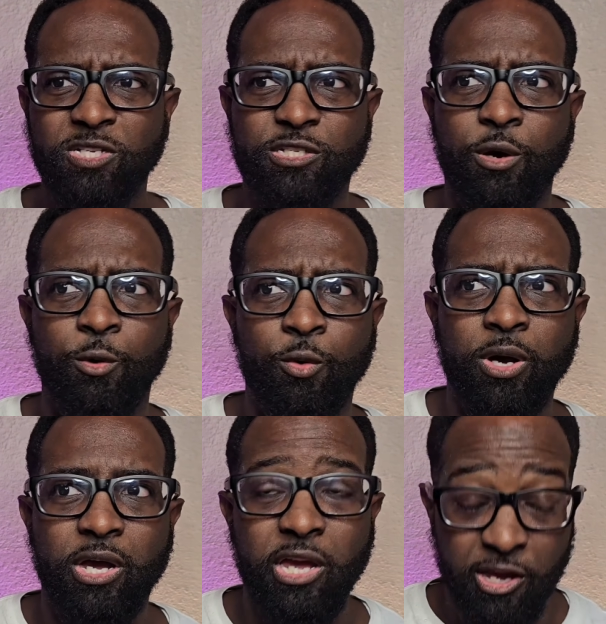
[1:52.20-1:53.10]

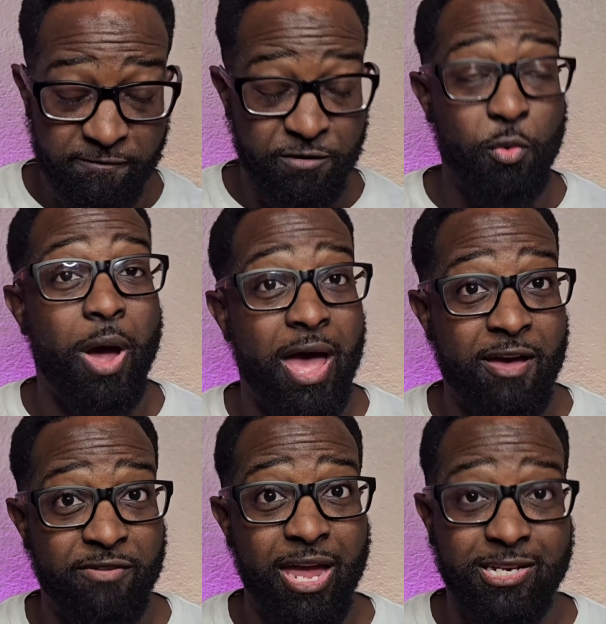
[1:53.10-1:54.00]
So if you
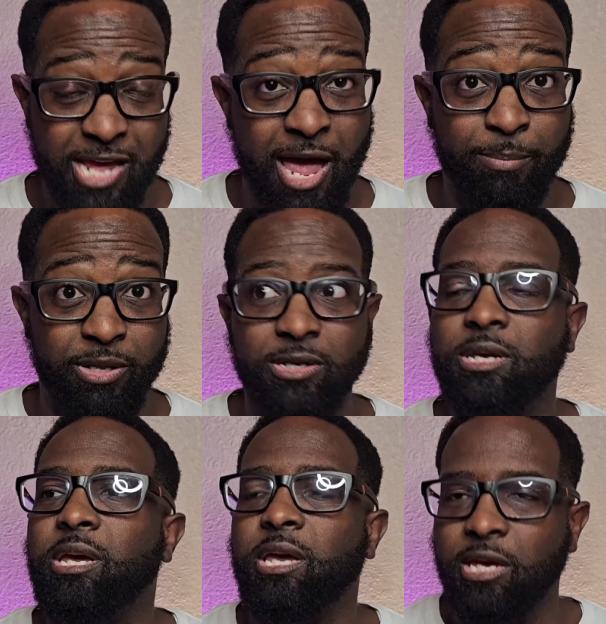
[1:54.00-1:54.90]
have a tablet,
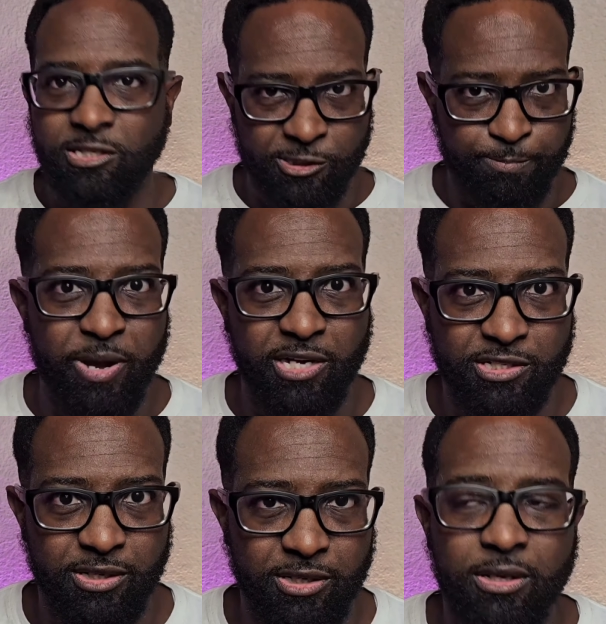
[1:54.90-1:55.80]

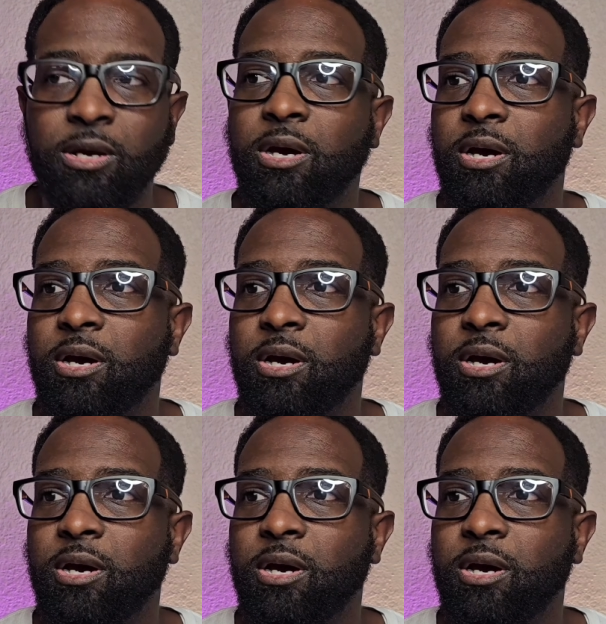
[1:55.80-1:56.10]
especially,